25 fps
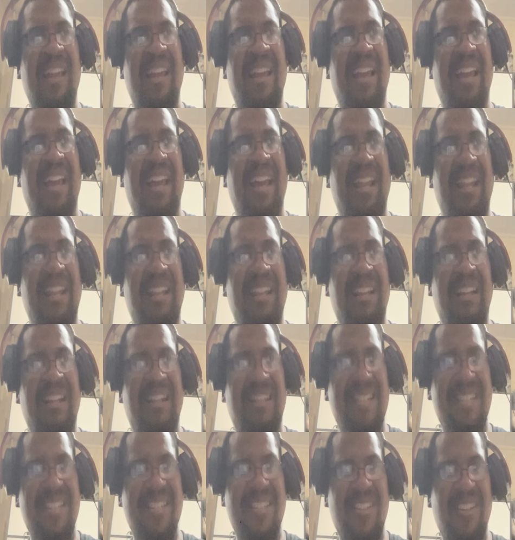And
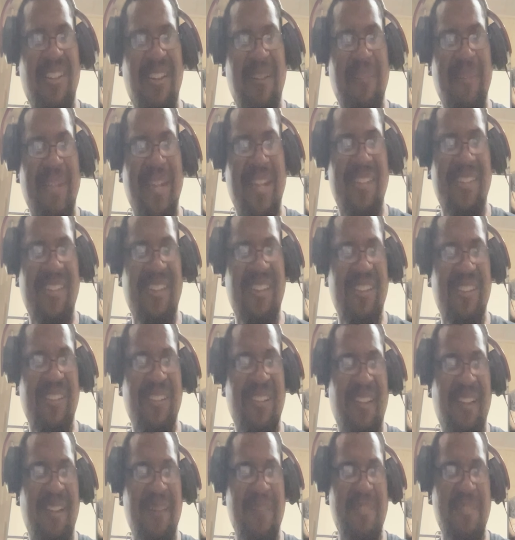let's talk about it down in the
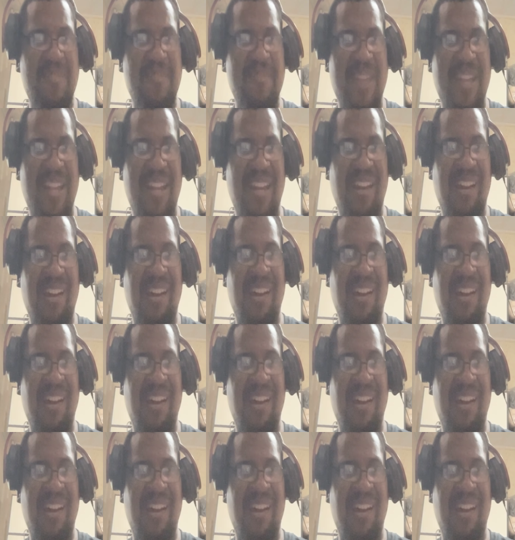comments, man.